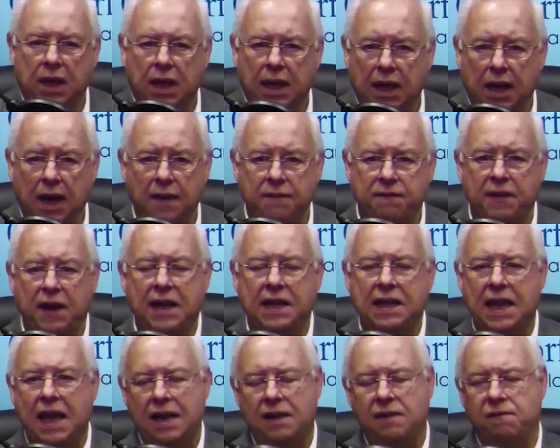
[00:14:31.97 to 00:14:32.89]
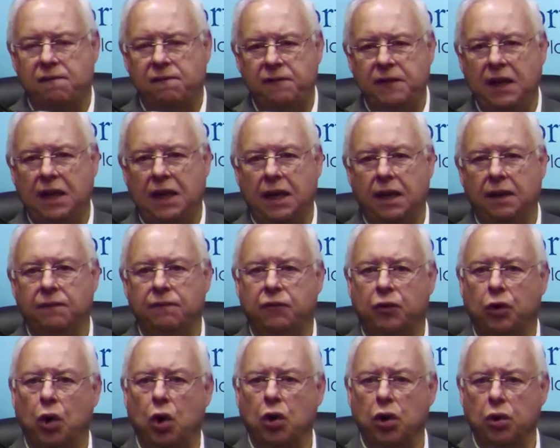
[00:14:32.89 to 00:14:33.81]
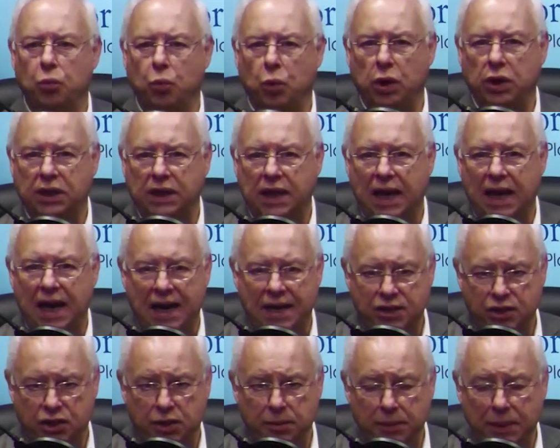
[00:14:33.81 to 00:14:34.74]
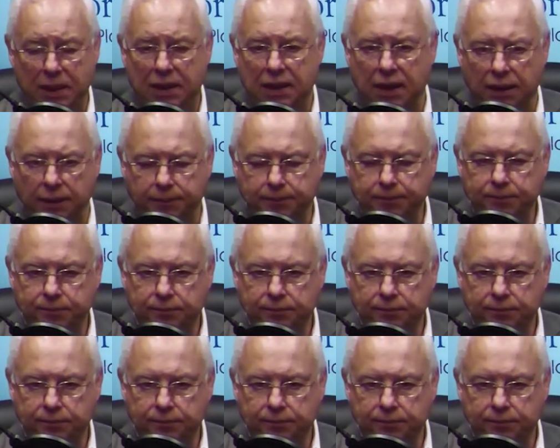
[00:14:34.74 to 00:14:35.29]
And I find that fee, for all the work that has to be done,